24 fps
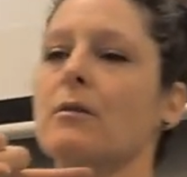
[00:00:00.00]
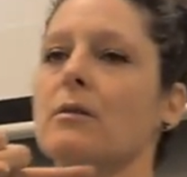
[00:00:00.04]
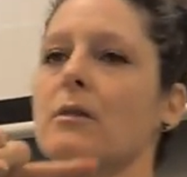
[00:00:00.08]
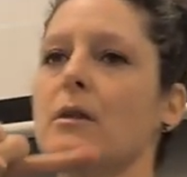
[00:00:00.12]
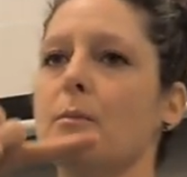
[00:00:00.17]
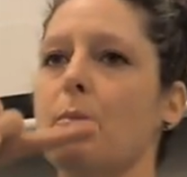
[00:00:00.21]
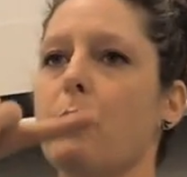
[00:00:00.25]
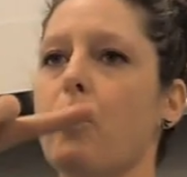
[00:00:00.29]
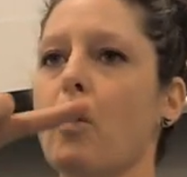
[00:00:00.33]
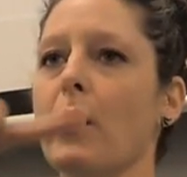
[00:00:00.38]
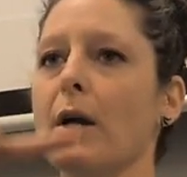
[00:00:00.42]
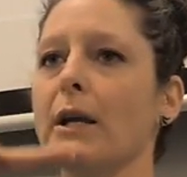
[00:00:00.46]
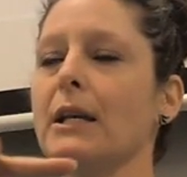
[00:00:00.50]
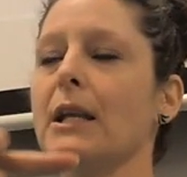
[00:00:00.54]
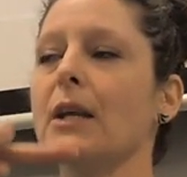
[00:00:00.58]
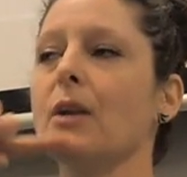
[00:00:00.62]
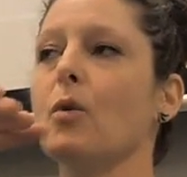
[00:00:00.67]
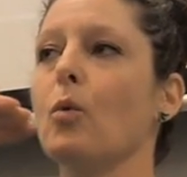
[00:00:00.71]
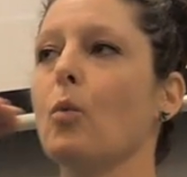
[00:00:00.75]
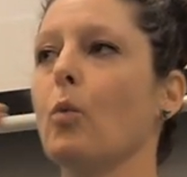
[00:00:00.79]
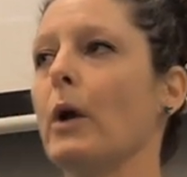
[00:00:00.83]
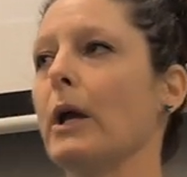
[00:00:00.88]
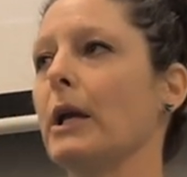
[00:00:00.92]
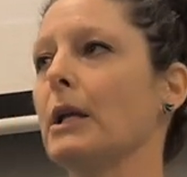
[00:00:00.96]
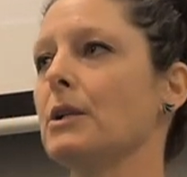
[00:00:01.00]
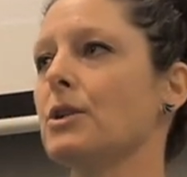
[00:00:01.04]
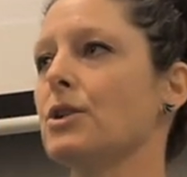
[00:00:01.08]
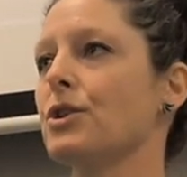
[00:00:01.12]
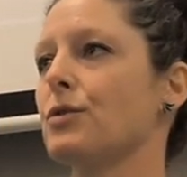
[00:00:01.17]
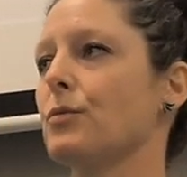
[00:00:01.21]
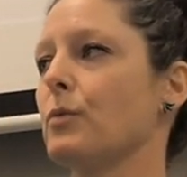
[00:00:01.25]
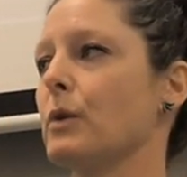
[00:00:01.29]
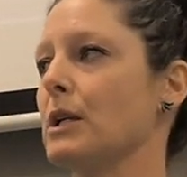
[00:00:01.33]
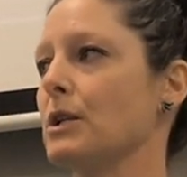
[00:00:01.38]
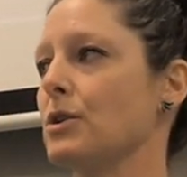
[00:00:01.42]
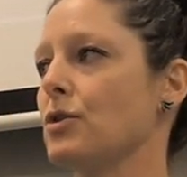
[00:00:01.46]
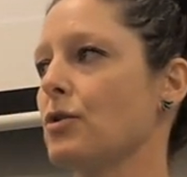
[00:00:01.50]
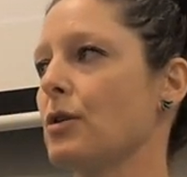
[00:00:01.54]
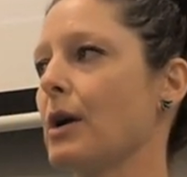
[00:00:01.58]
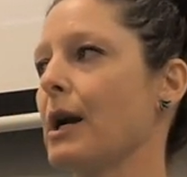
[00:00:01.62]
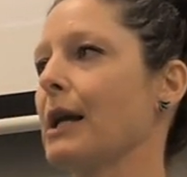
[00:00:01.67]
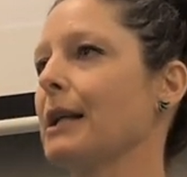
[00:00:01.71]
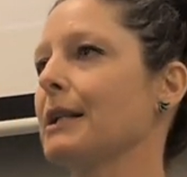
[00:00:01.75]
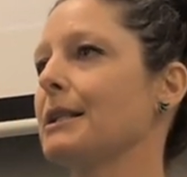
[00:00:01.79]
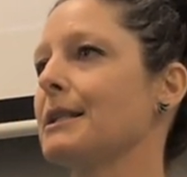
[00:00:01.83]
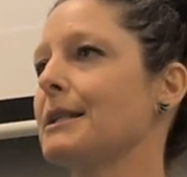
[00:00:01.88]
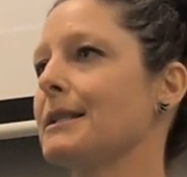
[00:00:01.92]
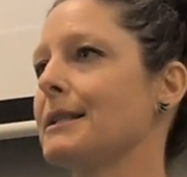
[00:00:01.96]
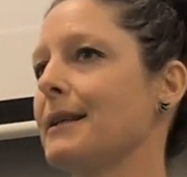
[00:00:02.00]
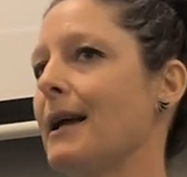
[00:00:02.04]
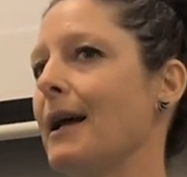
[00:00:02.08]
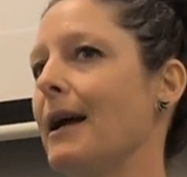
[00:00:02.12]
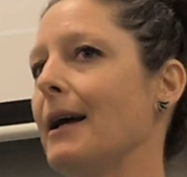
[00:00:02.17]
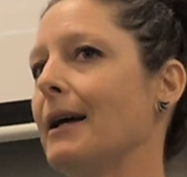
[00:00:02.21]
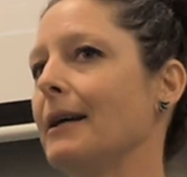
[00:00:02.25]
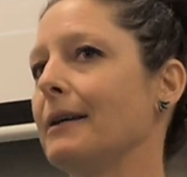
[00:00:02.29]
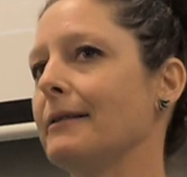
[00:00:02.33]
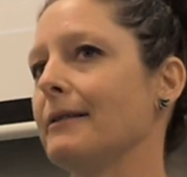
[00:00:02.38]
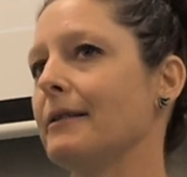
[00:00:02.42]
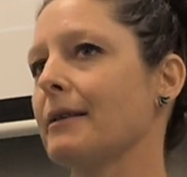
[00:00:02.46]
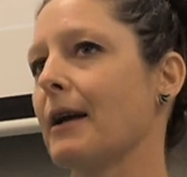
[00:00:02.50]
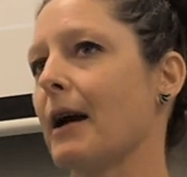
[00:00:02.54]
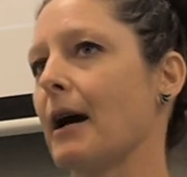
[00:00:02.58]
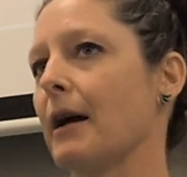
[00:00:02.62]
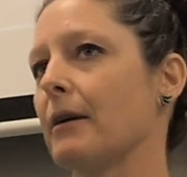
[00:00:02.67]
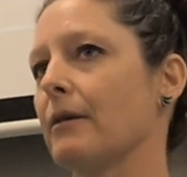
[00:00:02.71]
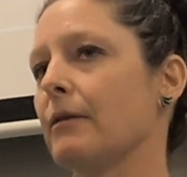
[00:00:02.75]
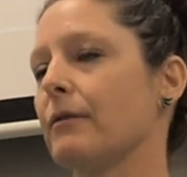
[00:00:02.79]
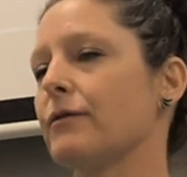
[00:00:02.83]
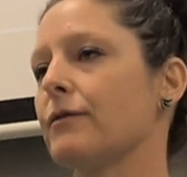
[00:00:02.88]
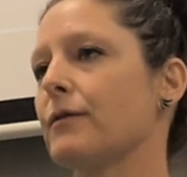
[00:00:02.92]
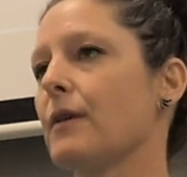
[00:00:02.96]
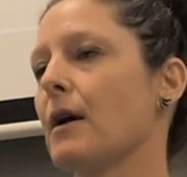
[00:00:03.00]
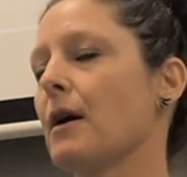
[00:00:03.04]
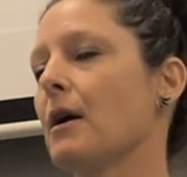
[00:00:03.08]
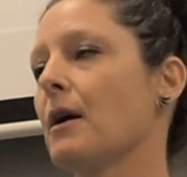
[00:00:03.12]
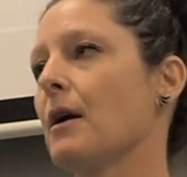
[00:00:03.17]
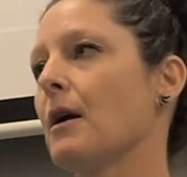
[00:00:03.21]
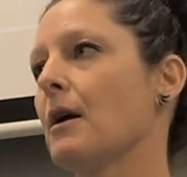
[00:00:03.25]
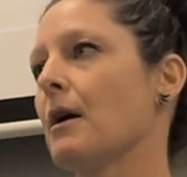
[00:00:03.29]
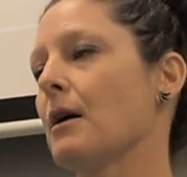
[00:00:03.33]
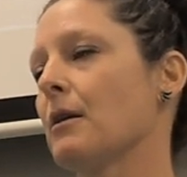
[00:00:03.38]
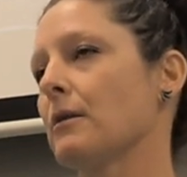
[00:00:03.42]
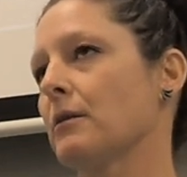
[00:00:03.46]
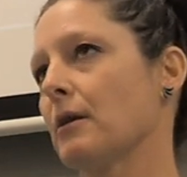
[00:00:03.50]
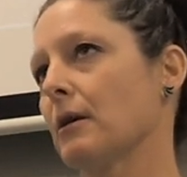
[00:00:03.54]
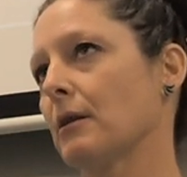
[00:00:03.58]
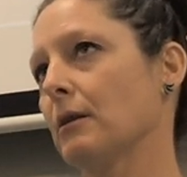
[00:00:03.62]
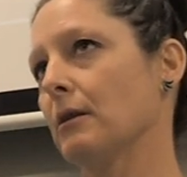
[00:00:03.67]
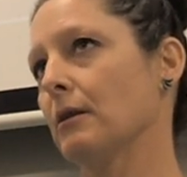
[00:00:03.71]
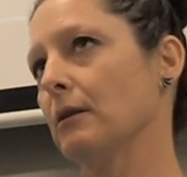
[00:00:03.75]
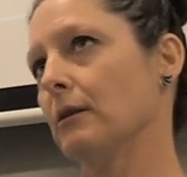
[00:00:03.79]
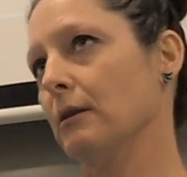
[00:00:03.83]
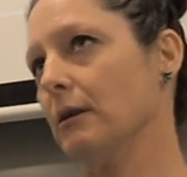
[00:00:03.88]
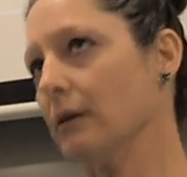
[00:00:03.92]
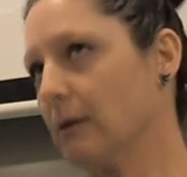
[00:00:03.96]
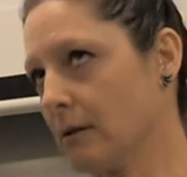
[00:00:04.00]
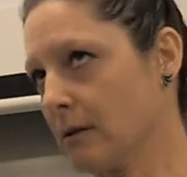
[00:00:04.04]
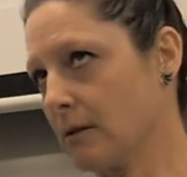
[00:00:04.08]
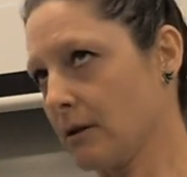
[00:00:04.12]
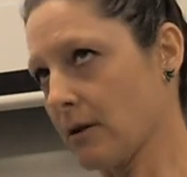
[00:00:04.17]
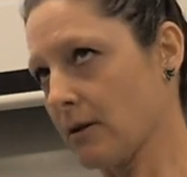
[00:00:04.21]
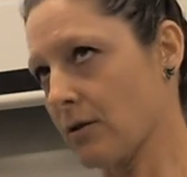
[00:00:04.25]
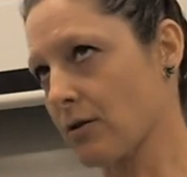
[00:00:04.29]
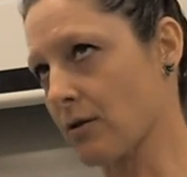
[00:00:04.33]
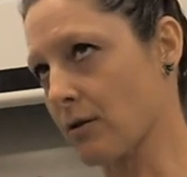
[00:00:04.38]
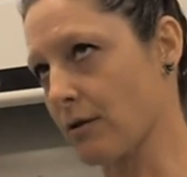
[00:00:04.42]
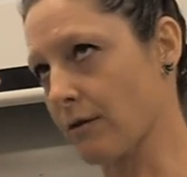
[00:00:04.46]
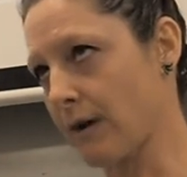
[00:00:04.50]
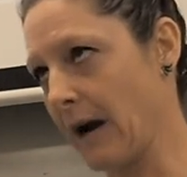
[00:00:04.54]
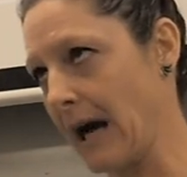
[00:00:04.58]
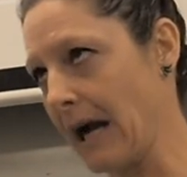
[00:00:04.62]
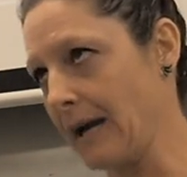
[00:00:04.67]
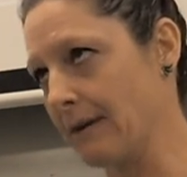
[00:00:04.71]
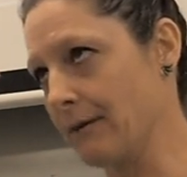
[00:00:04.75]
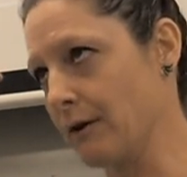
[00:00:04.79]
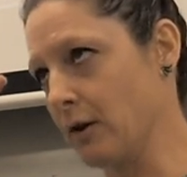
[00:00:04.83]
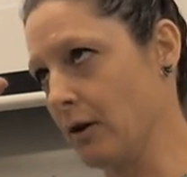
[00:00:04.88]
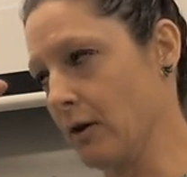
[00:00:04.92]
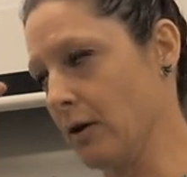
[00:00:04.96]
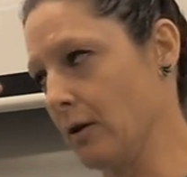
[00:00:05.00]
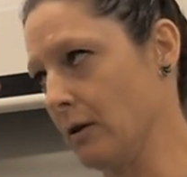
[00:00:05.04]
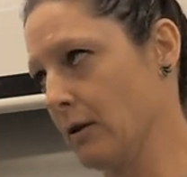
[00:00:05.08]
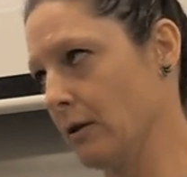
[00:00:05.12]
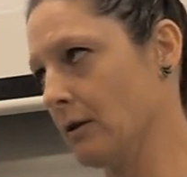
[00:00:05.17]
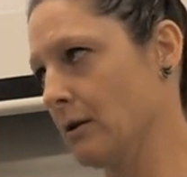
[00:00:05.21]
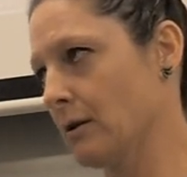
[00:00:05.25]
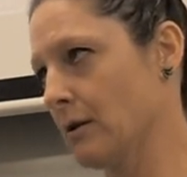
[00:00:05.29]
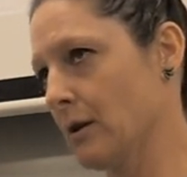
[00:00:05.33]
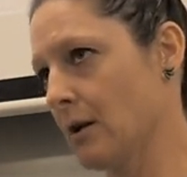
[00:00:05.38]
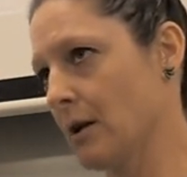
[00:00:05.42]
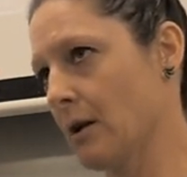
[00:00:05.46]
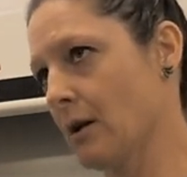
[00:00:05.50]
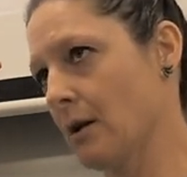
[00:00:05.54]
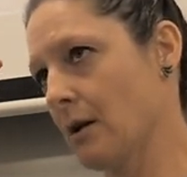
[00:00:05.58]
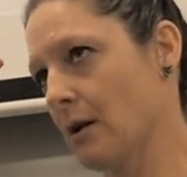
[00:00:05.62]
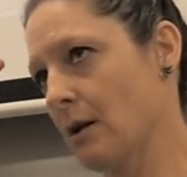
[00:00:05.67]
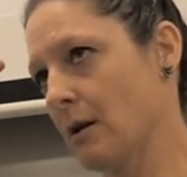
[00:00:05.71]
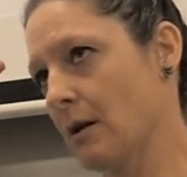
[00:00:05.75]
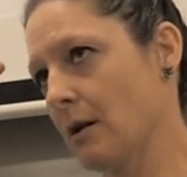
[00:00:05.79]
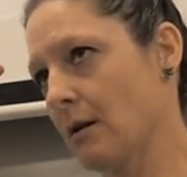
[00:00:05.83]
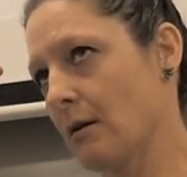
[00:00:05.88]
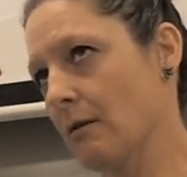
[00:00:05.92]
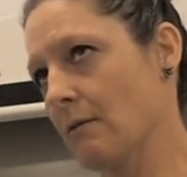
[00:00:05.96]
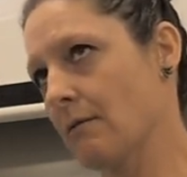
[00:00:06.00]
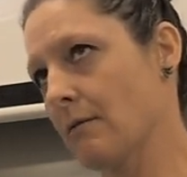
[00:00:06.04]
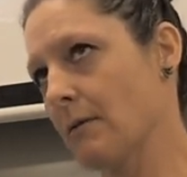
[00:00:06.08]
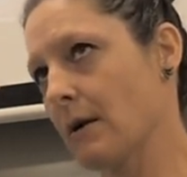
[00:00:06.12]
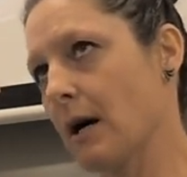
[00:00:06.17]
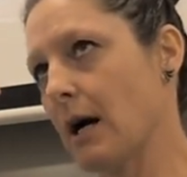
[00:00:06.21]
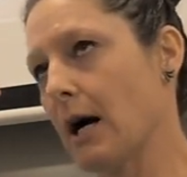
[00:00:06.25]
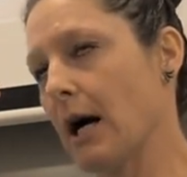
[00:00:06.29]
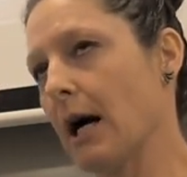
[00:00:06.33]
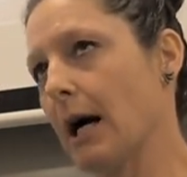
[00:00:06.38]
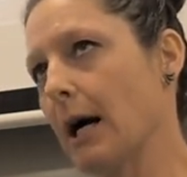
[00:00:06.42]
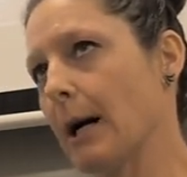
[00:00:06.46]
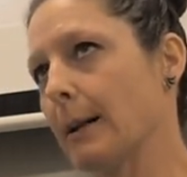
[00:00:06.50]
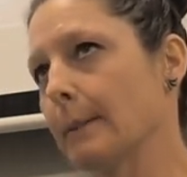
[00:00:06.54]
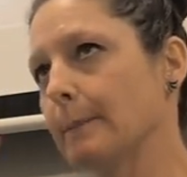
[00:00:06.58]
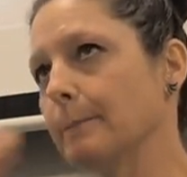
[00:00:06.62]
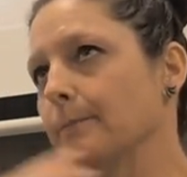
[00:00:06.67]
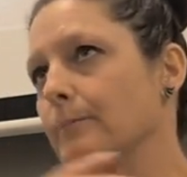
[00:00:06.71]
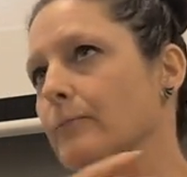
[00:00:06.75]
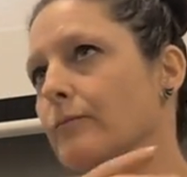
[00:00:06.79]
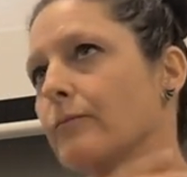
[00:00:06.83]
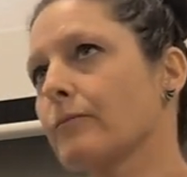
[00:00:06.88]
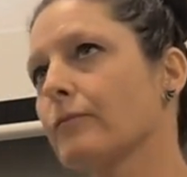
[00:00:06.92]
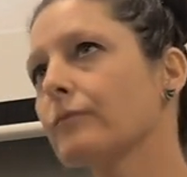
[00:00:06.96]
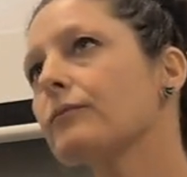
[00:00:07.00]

the point at which we transcend kind of the survival um,